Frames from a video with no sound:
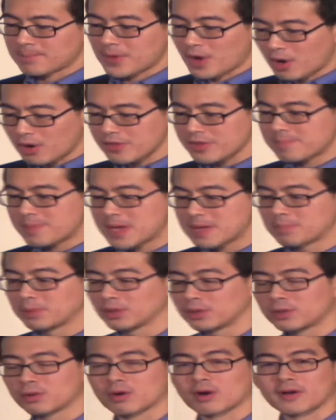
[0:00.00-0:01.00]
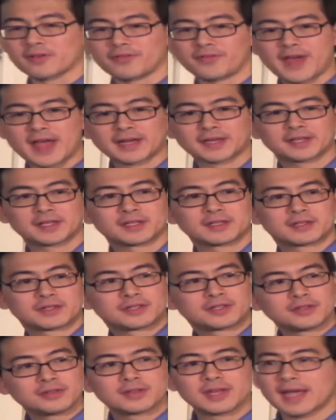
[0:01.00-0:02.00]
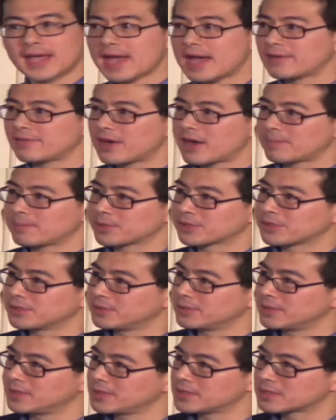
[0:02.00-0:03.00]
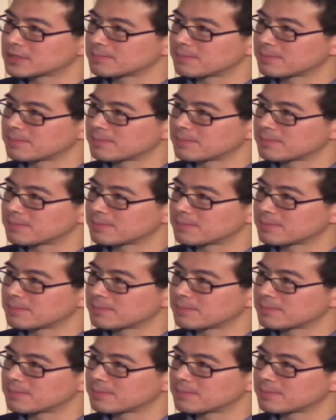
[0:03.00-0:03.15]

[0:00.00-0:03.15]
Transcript: are the people who are affected do they have opportunities